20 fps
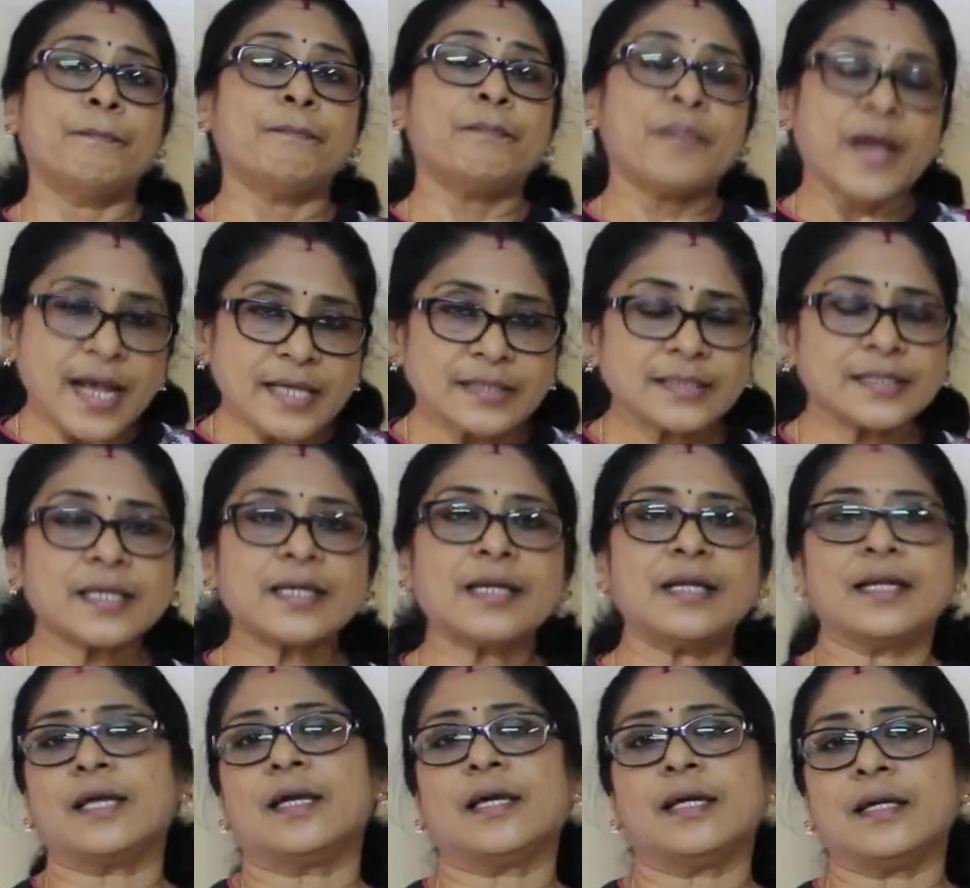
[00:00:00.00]

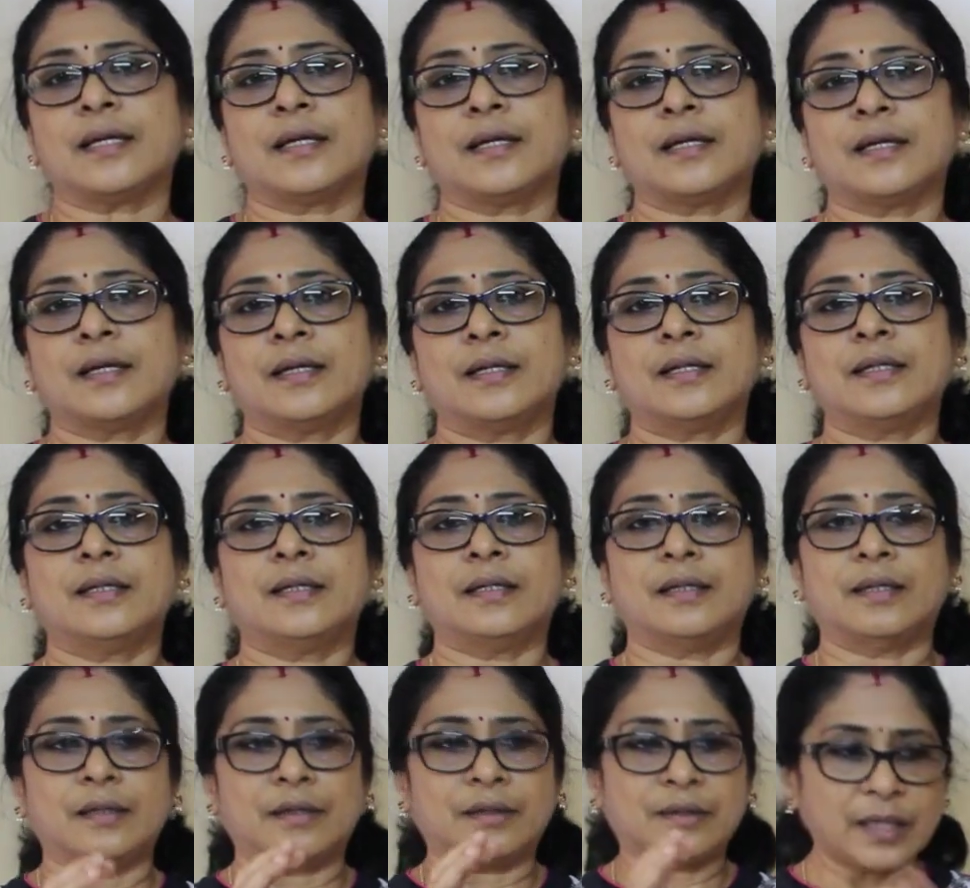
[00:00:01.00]
basically
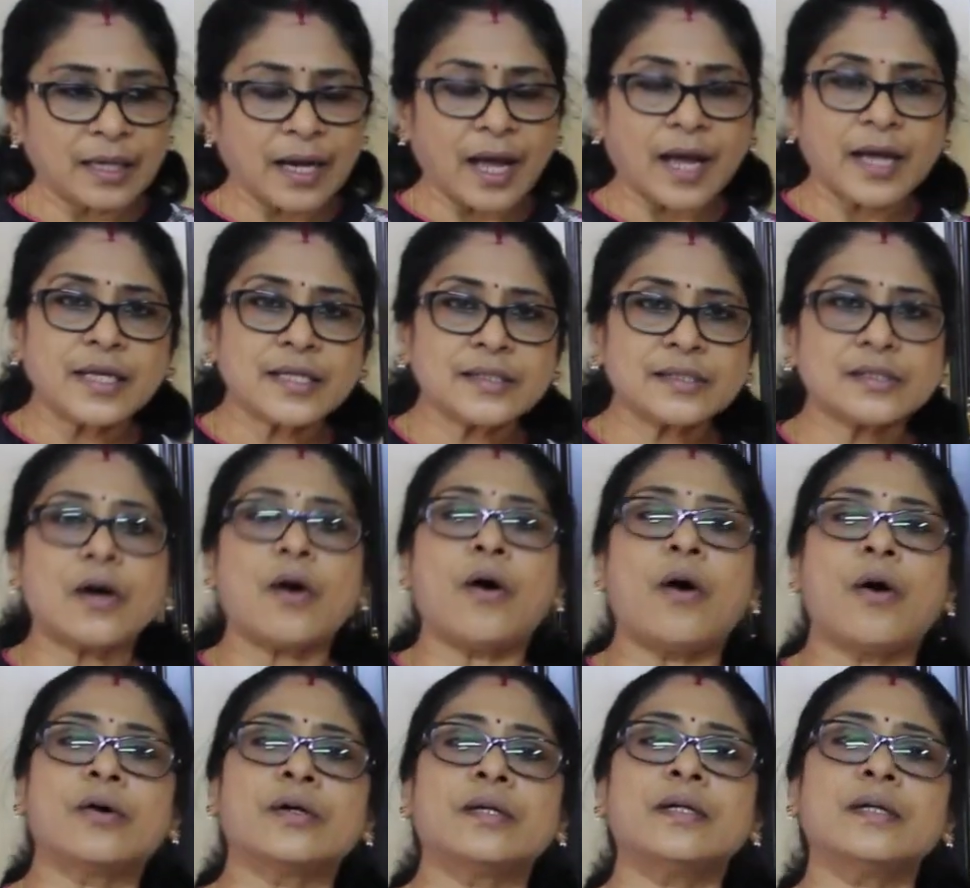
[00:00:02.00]
relies
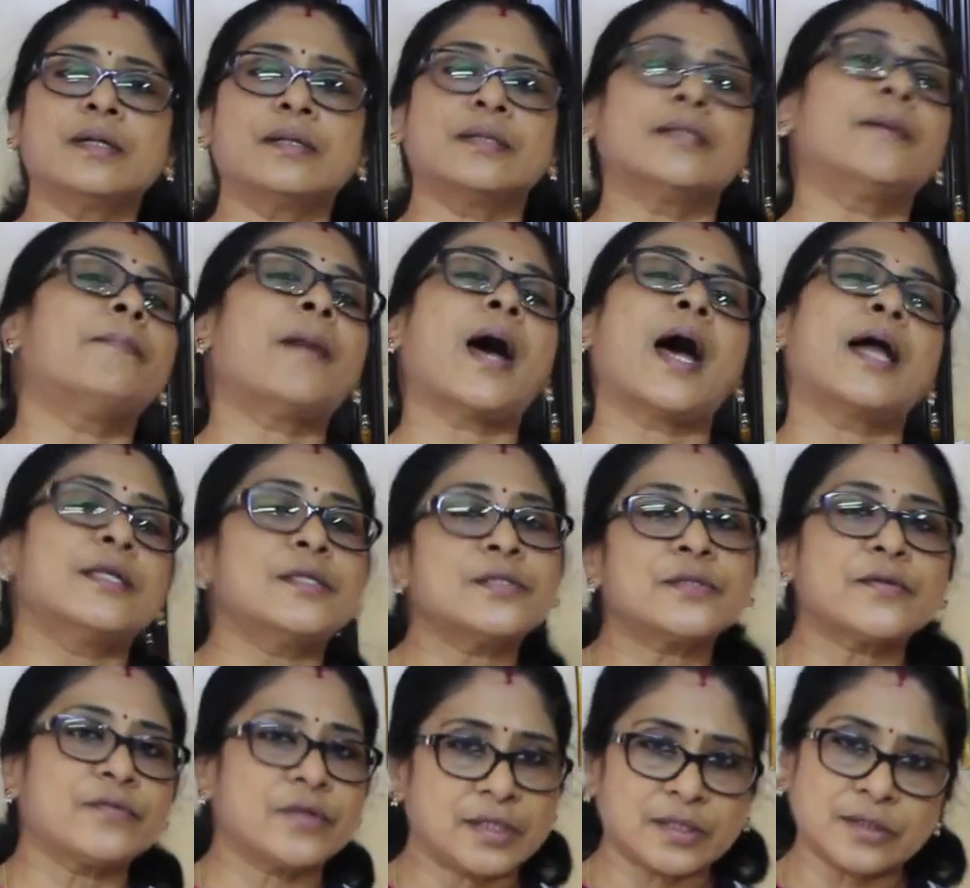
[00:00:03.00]
on the balance
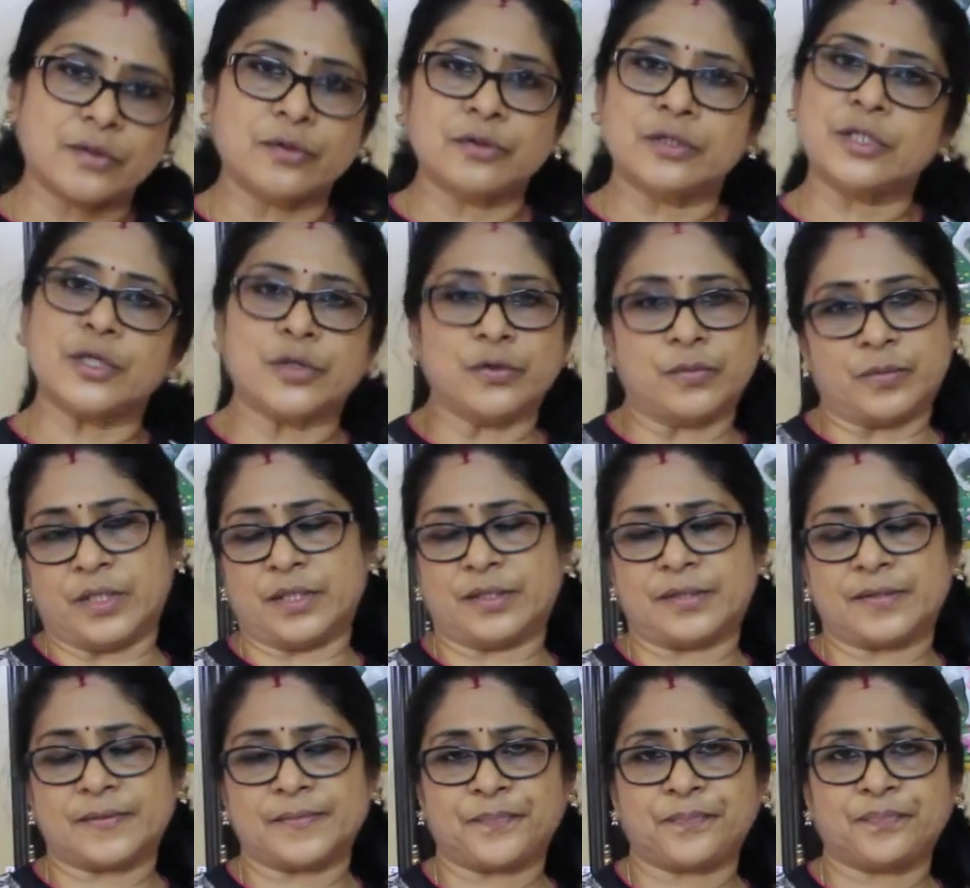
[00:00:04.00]
of these good
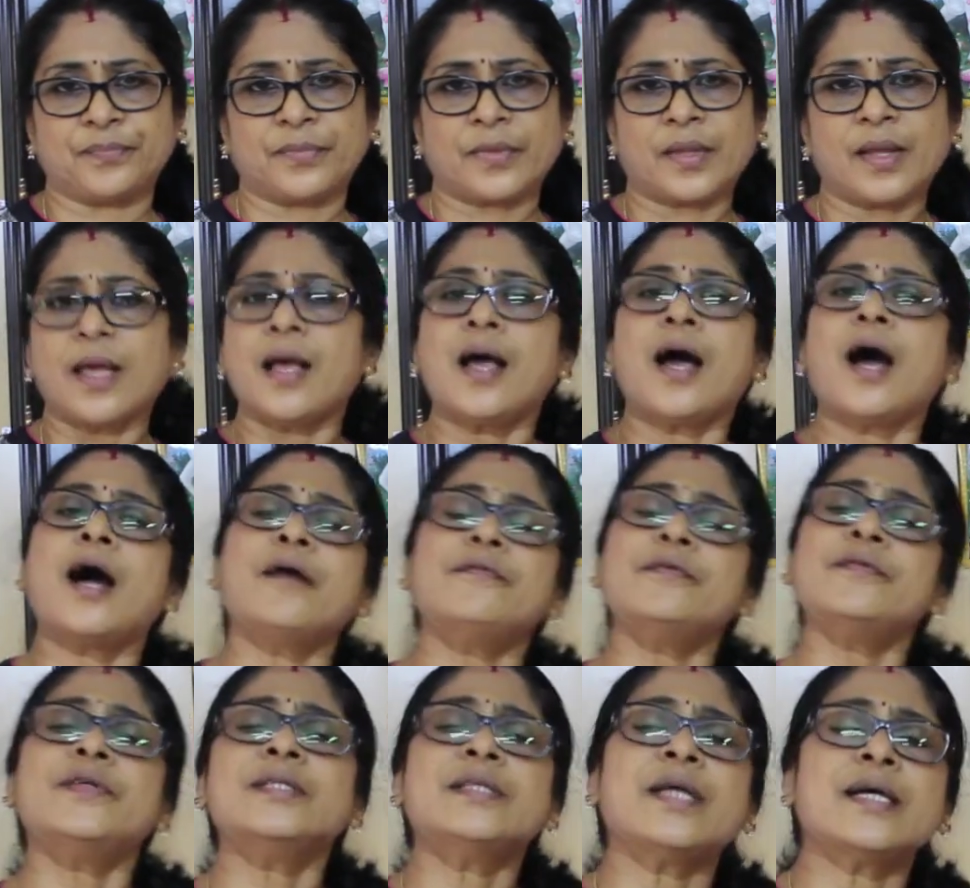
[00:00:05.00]
humors.
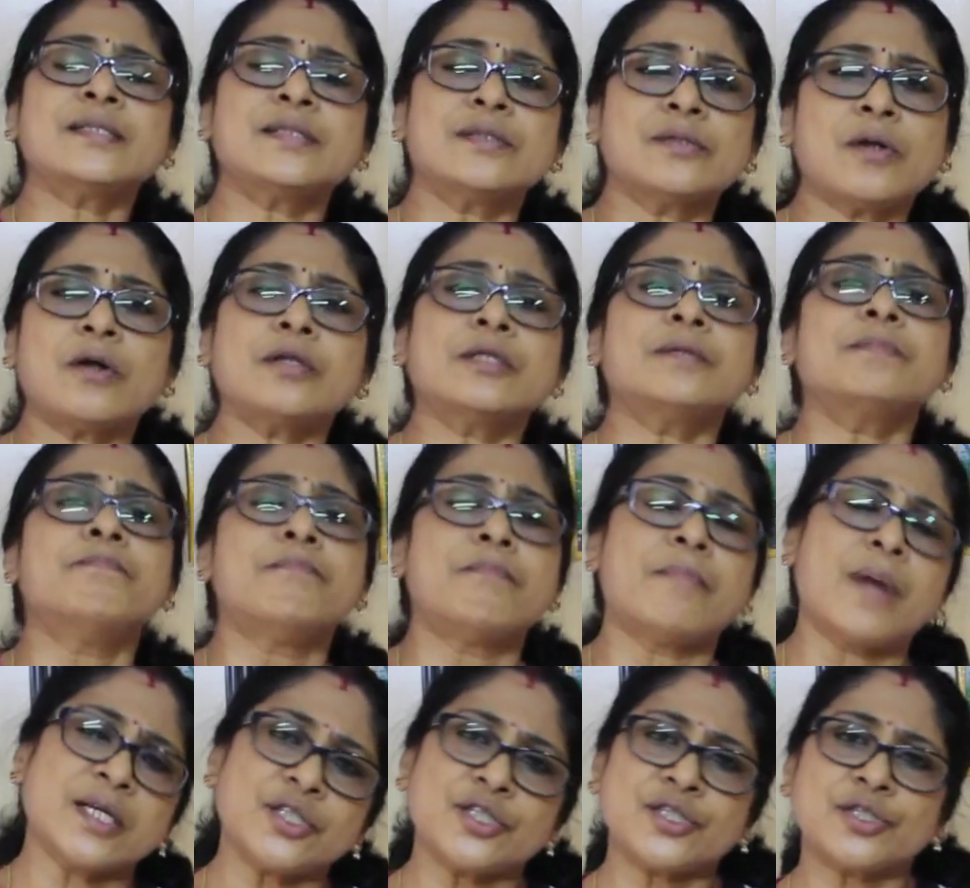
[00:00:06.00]
However, there is not
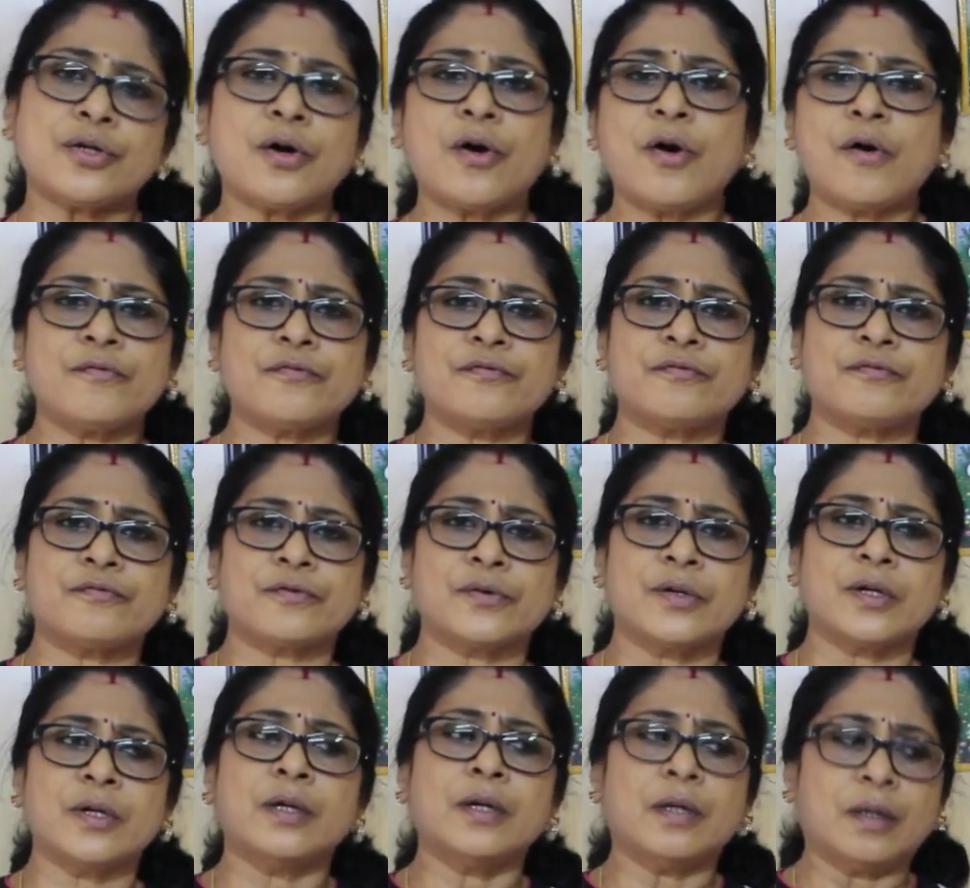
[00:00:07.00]
much of,
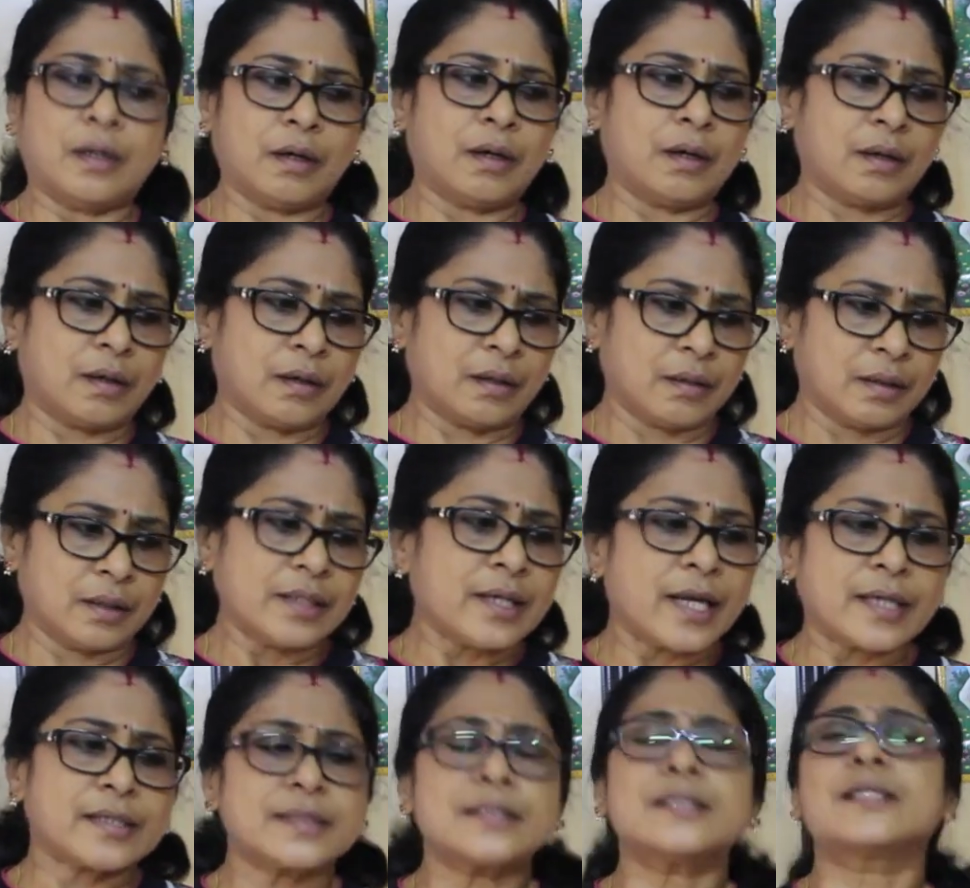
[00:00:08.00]

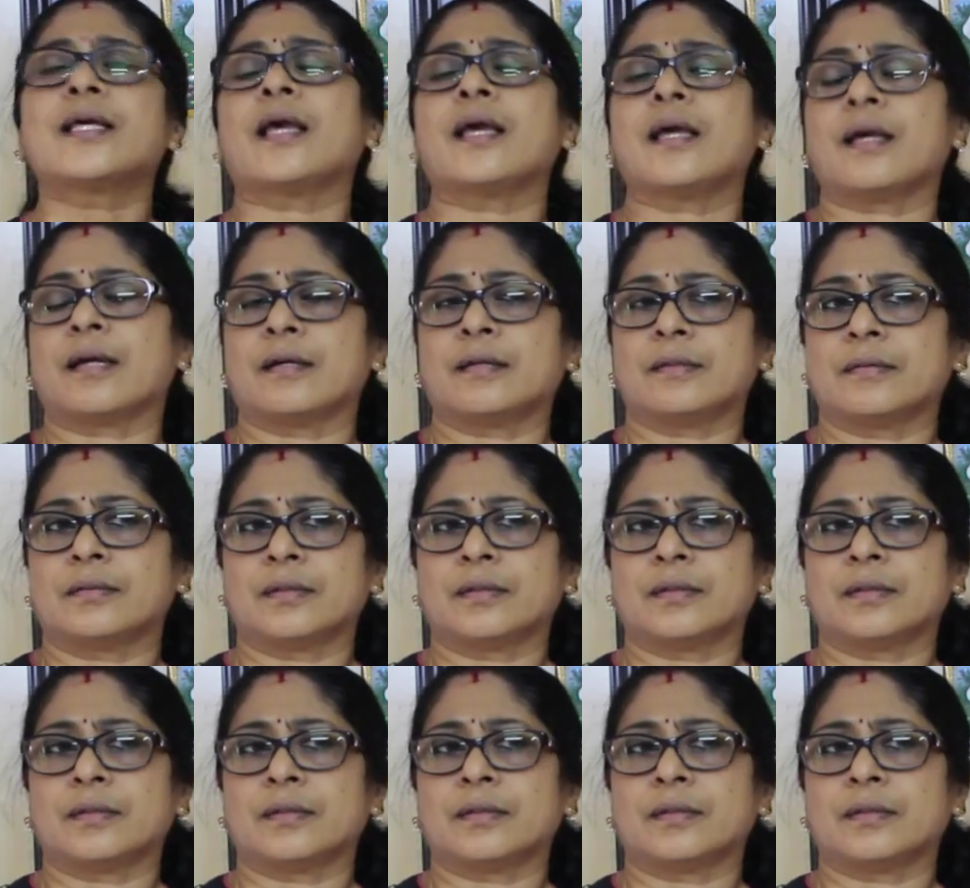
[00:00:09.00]
let us say,